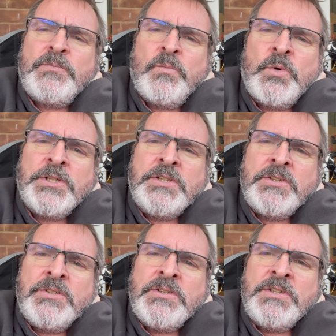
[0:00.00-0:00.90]

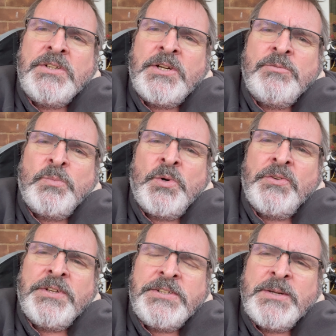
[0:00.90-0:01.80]
you don't
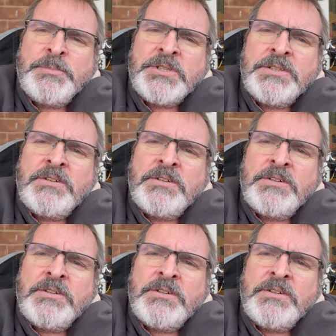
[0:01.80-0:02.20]
want the temperature